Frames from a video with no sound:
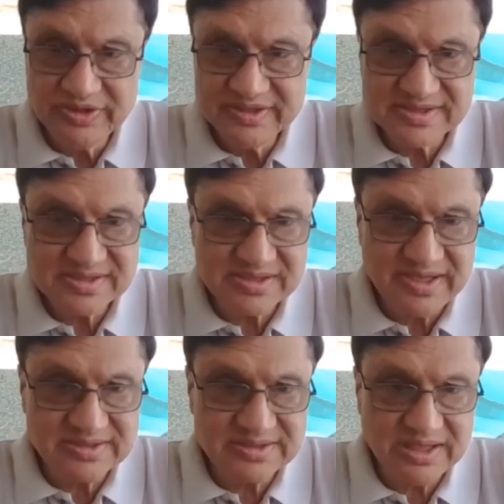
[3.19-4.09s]
this
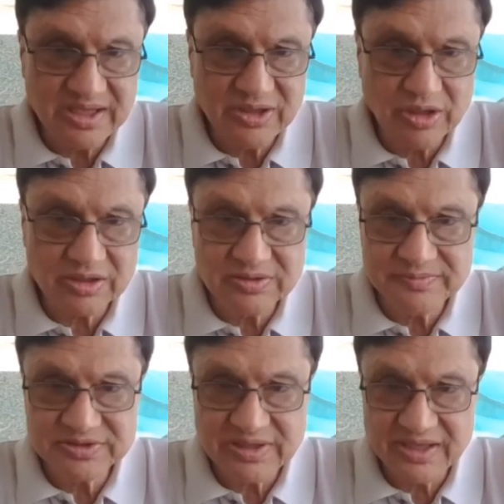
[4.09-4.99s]
sixth
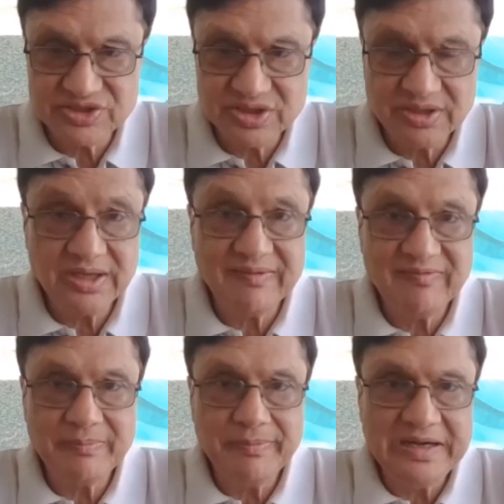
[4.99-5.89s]
algorithm selection and
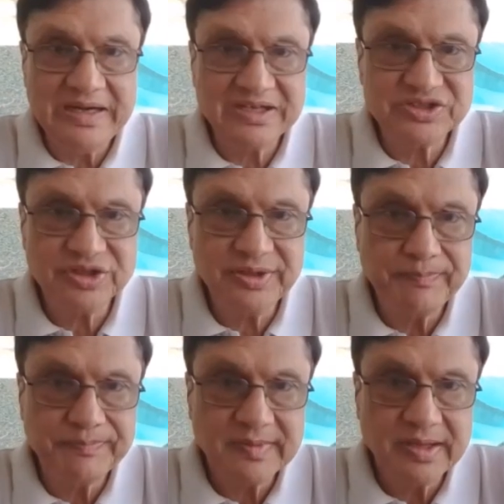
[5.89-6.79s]
development lecture